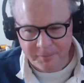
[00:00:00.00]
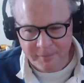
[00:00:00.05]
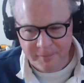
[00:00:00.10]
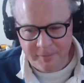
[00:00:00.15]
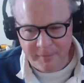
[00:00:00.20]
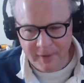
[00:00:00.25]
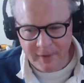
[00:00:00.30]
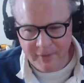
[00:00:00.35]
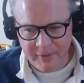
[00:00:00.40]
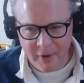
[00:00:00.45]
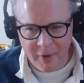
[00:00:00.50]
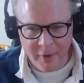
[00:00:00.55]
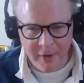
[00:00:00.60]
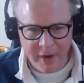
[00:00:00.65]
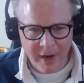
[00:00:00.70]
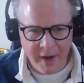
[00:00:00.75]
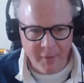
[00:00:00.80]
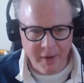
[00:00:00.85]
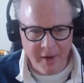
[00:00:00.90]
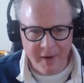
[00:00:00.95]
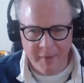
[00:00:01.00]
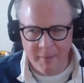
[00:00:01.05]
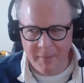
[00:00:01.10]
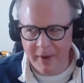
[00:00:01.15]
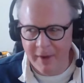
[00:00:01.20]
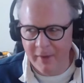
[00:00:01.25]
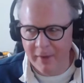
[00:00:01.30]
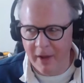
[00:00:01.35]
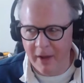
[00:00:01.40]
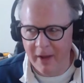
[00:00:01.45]
so anyway, a big
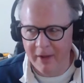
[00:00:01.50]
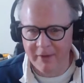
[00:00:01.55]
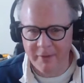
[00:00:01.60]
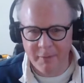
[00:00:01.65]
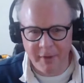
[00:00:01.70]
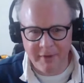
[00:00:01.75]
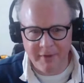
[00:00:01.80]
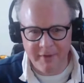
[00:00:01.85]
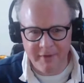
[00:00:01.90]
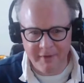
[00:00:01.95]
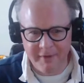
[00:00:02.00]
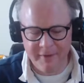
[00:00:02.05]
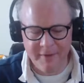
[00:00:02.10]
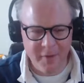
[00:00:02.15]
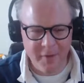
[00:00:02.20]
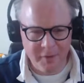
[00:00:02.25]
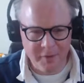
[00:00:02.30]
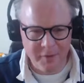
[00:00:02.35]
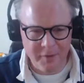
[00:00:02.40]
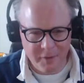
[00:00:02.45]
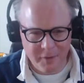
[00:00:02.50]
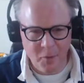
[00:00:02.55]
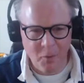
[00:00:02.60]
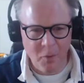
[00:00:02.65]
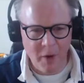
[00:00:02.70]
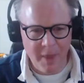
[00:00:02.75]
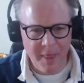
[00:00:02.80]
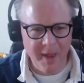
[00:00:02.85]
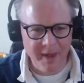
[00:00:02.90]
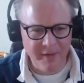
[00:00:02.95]
loss. But one
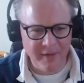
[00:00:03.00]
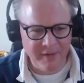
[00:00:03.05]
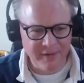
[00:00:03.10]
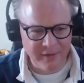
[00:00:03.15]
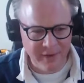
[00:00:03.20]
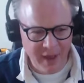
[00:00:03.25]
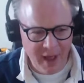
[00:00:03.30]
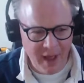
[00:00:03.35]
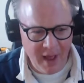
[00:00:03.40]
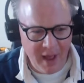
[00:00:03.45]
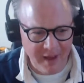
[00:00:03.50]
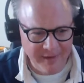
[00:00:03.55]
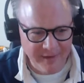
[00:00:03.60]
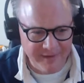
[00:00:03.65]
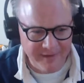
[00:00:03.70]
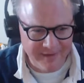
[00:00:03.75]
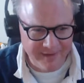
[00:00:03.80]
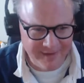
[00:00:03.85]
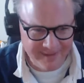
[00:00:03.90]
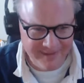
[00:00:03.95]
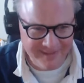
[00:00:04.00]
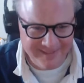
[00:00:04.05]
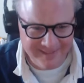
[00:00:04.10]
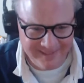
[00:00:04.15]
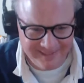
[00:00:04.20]
thing that's lost